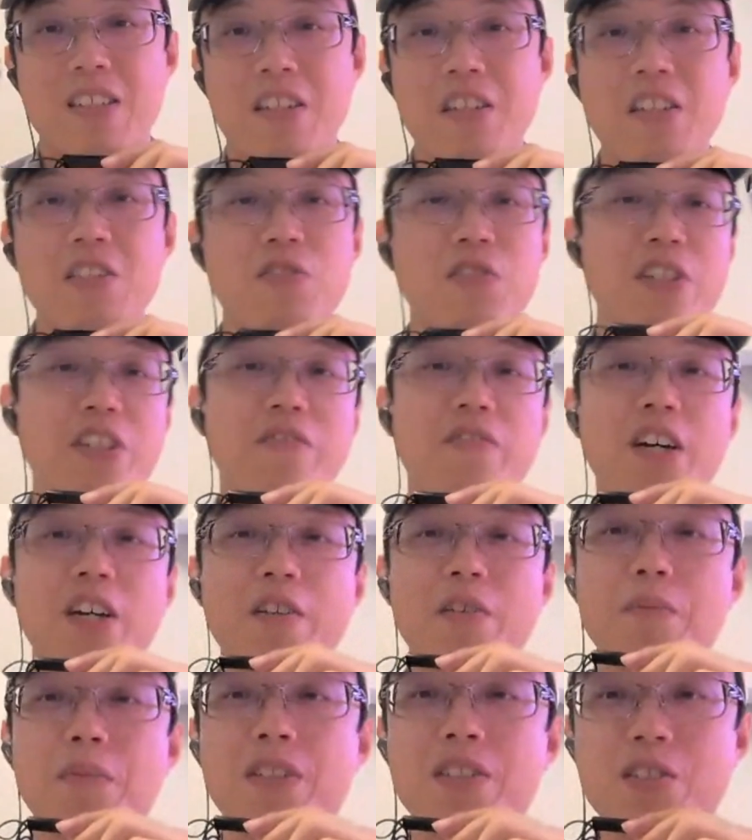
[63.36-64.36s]
Thanks for
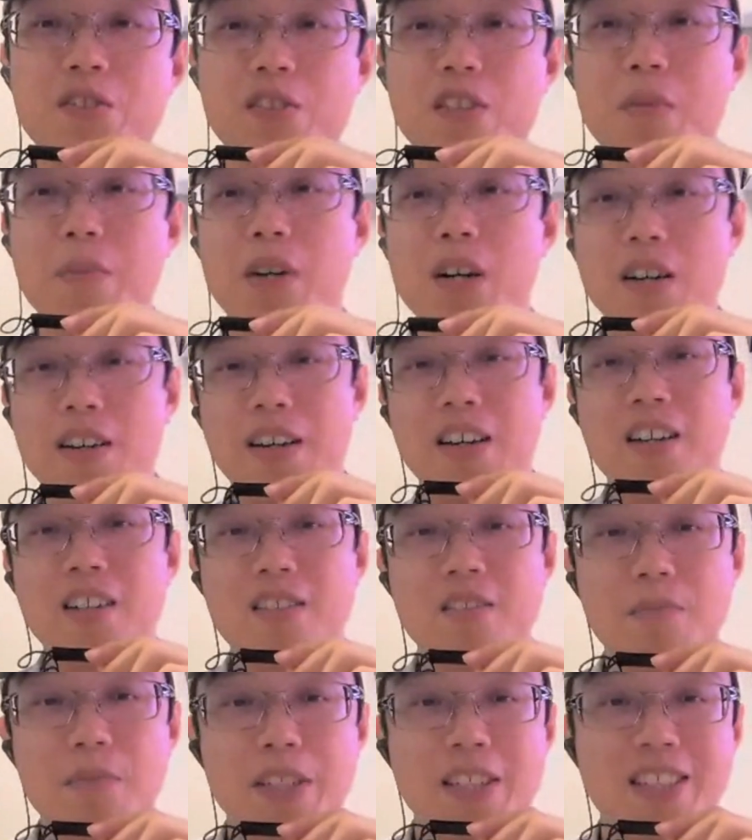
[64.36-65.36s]
inviting me to the
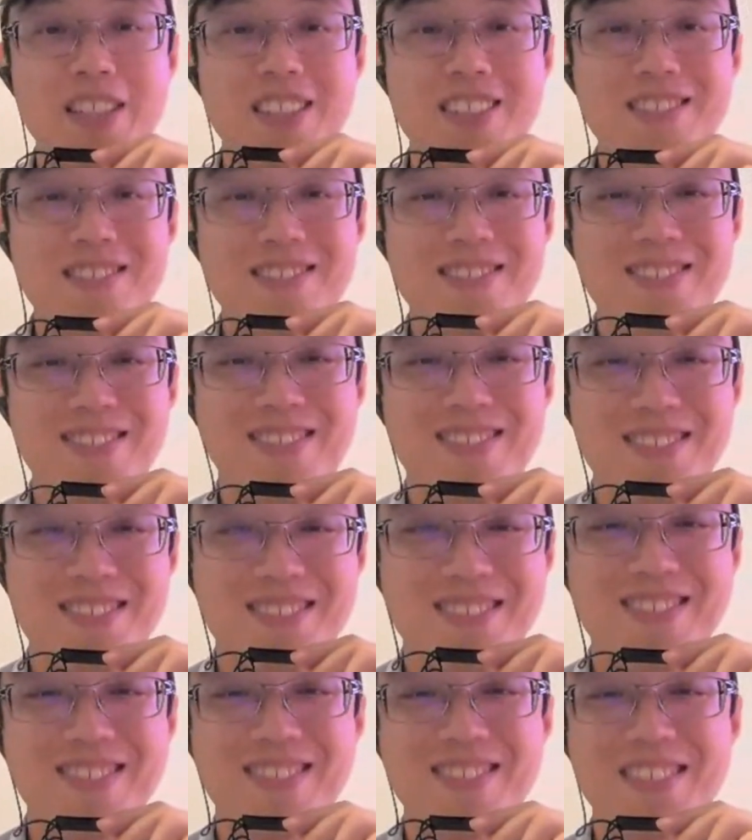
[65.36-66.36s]
podcast, Mickey.
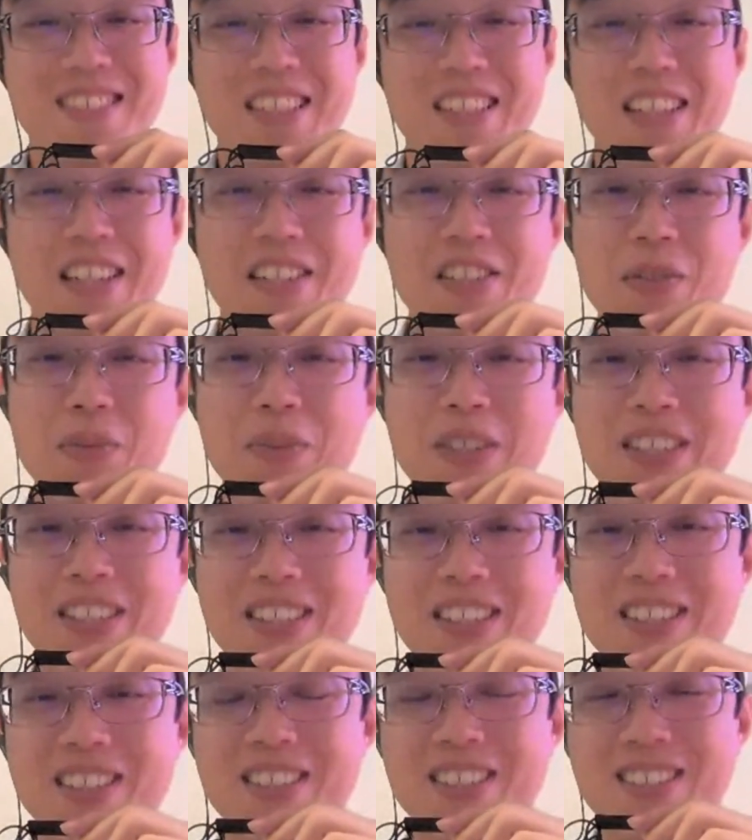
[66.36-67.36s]
Glad to be
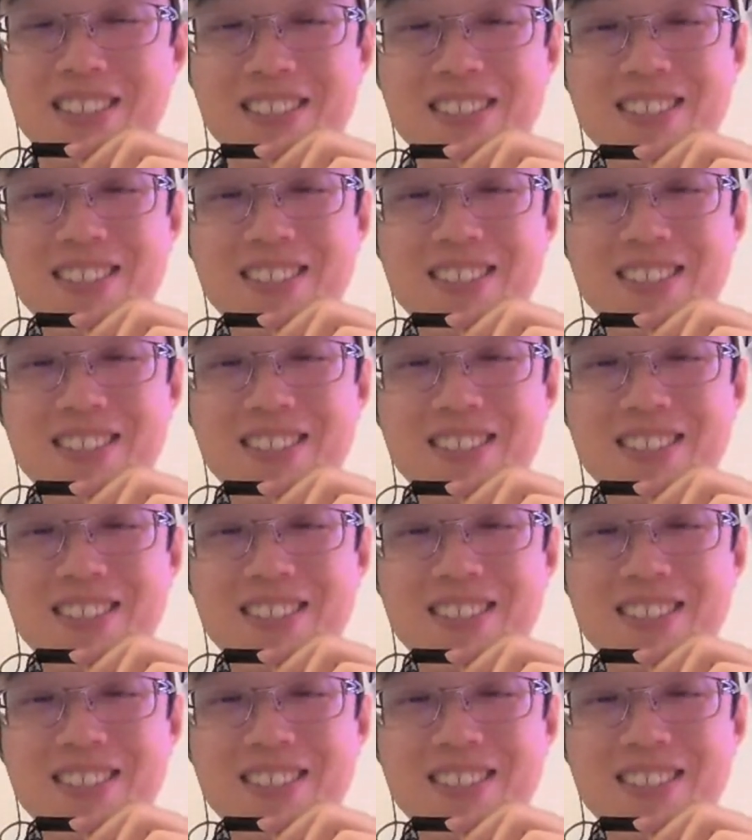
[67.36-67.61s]
here.